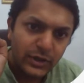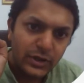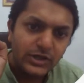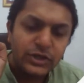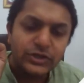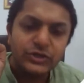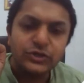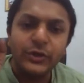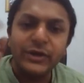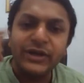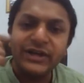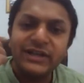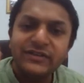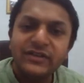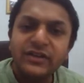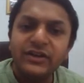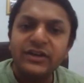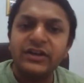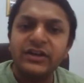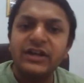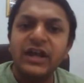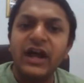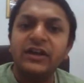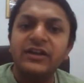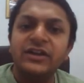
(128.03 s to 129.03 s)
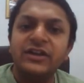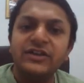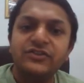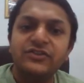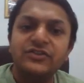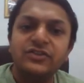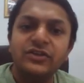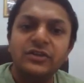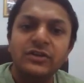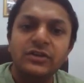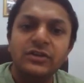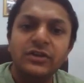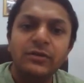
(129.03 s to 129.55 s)
So it is a
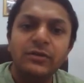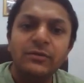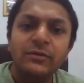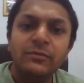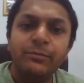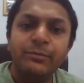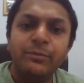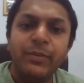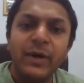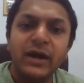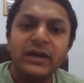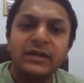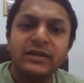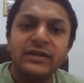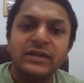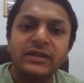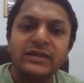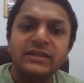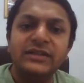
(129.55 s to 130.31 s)
retardation, but